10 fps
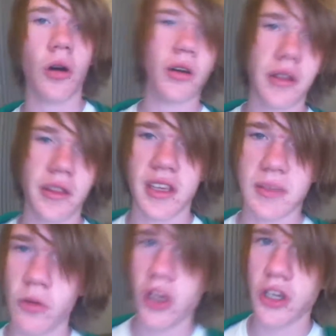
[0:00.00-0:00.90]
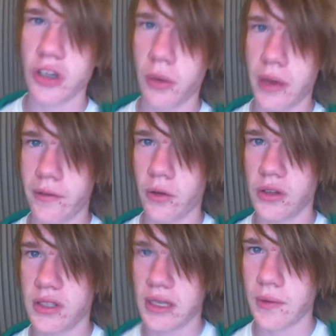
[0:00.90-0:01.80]
On this morning show we have
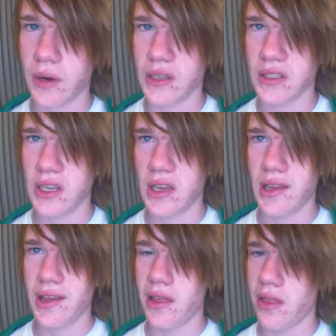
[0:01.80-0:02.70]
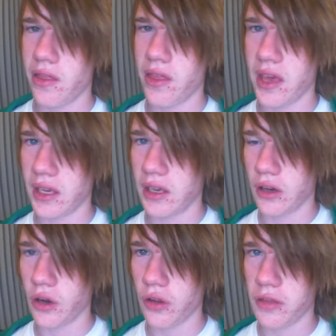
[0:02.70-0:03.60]
called Sunrise, they
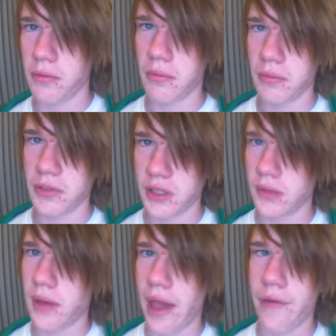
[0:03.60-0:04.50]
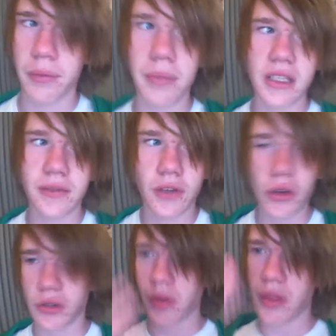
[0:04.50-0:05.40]
got them to have a piece of
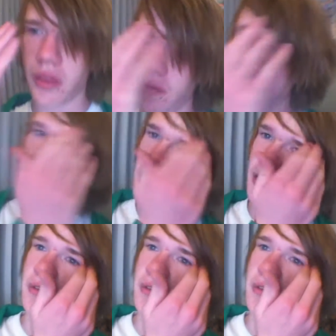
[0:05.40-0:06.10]
toast with Vegemite